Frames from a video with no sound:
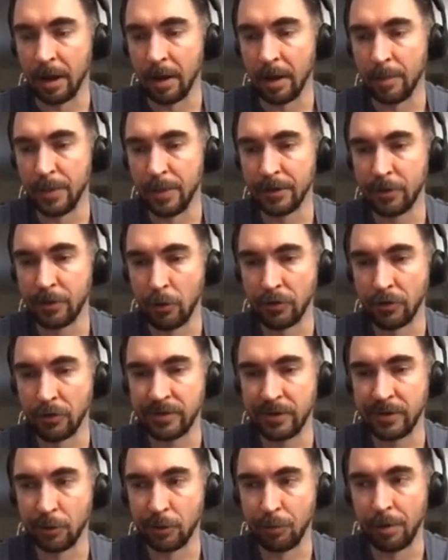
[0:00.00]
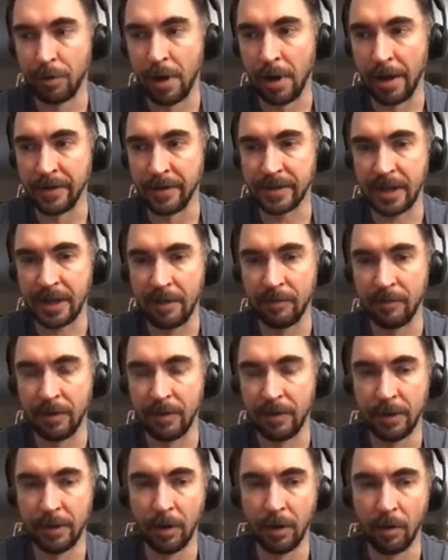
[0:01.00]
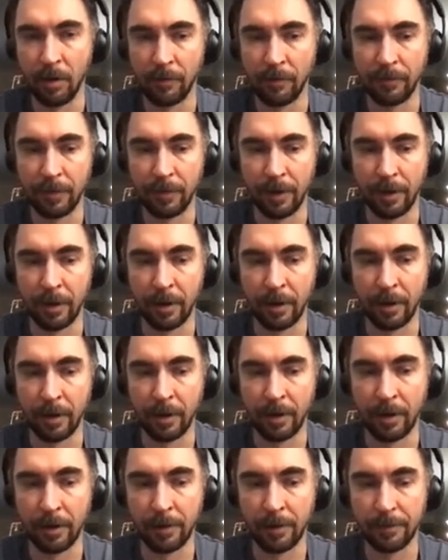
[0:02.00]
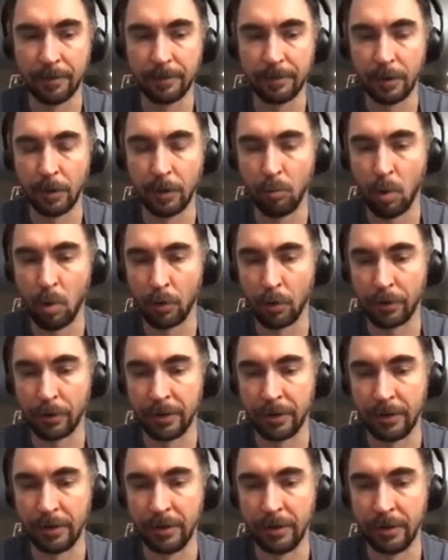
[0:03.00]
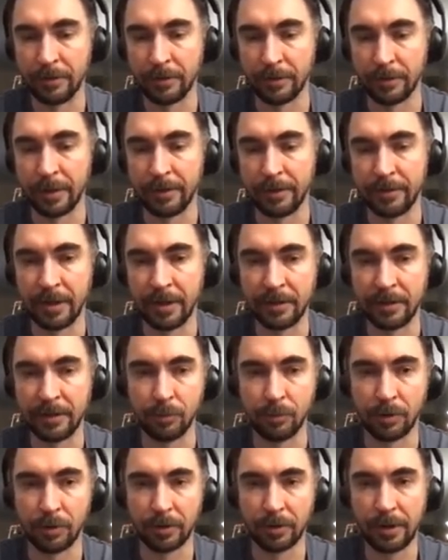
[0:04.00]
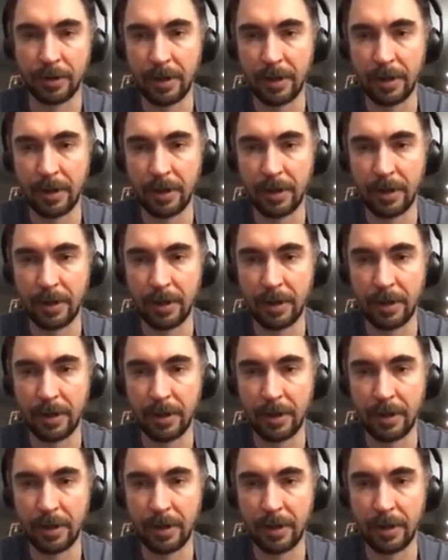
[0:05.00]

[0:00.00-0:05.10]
Bitcoin still relies heavily of a working internet network,